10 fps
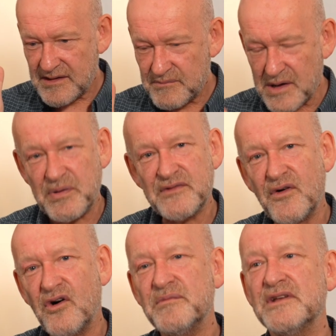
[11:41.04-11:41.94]
But
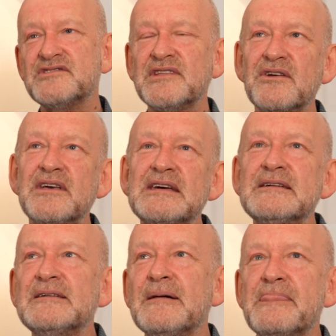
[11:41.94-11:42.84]
performance. Now,
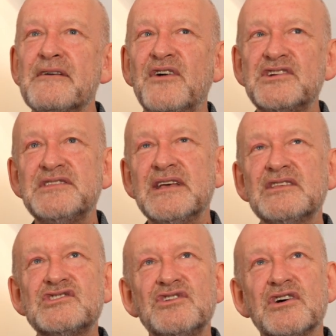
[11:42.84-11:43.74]
the first thing
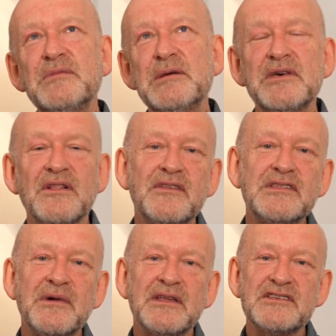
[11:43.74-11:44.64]
that struck me about the
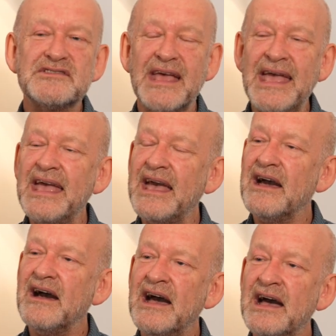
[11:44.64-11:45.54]
Lindemann is it
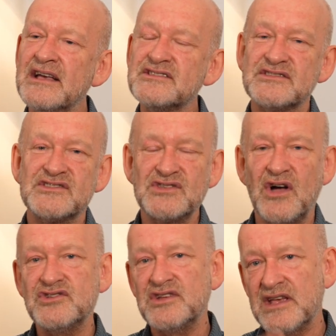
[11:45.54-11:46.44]
has
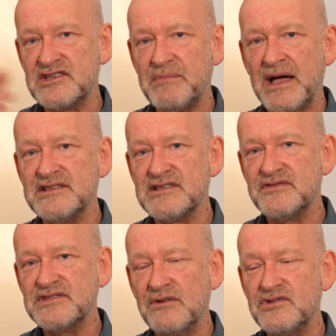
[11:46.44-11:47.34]
such an expansive
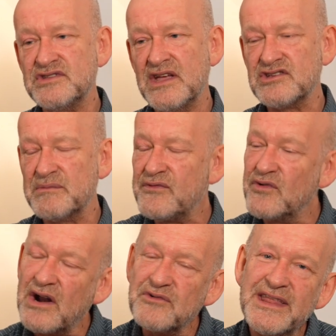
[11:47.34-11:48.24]
soundstage. And
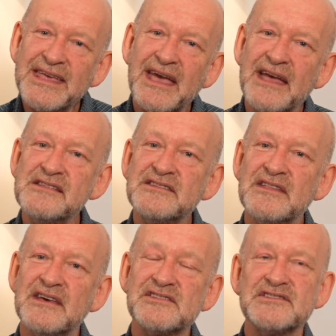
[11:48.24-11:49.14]
before I really get into
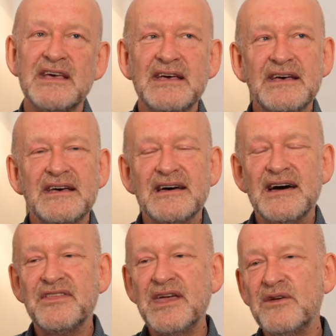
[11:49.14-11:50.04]
this,
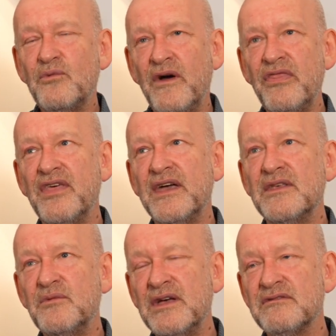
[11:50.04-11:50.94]
I think one thing
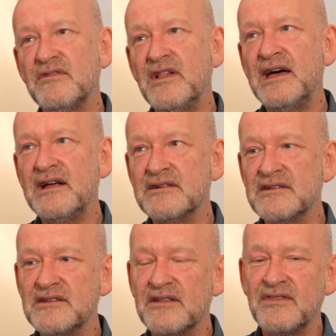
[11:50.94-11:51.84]
that we have
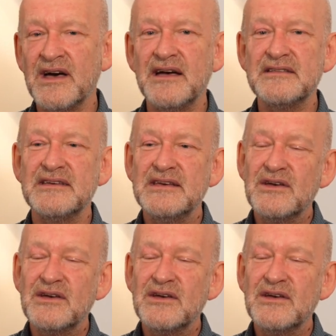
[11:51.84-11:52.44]
learned that